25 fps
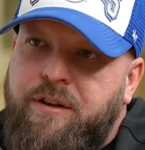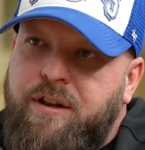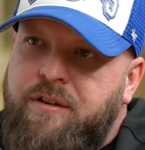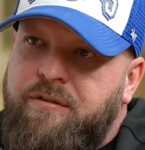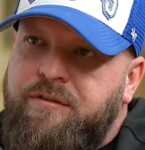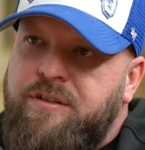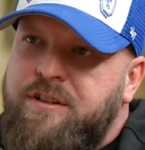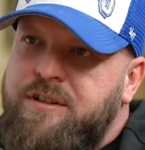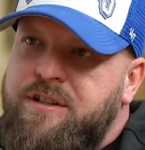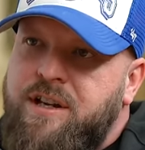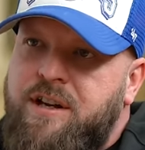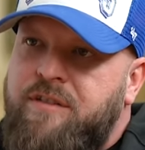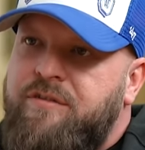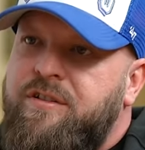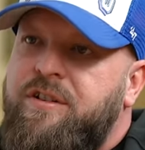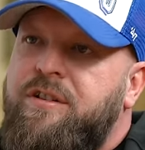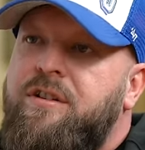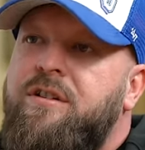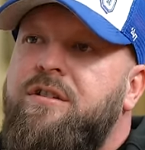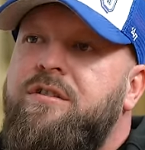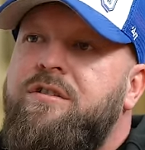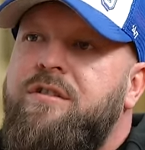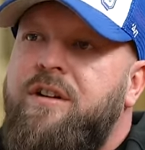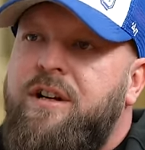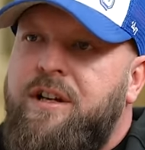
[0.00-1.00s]
I don't think Southend
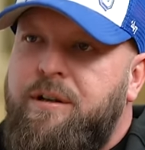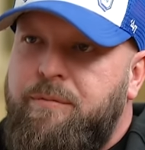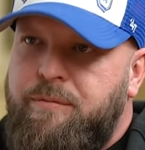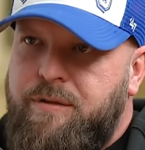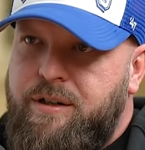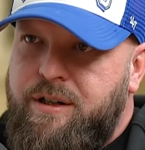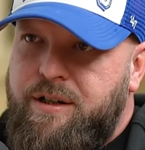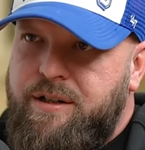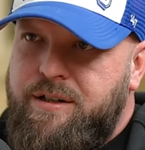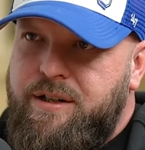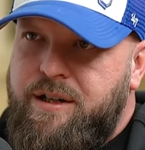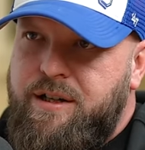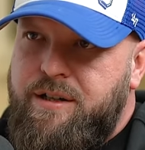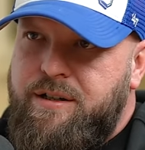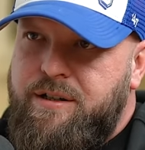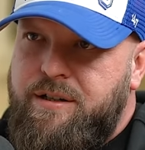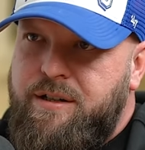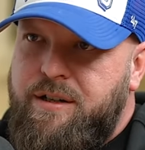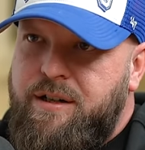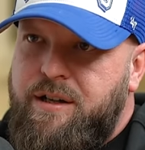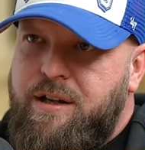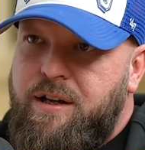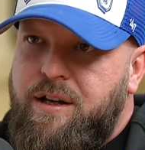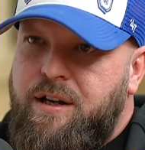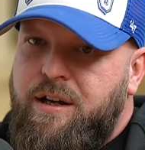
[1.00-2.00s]
dog training would
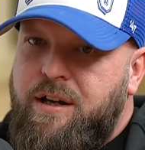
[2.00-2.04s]
exist.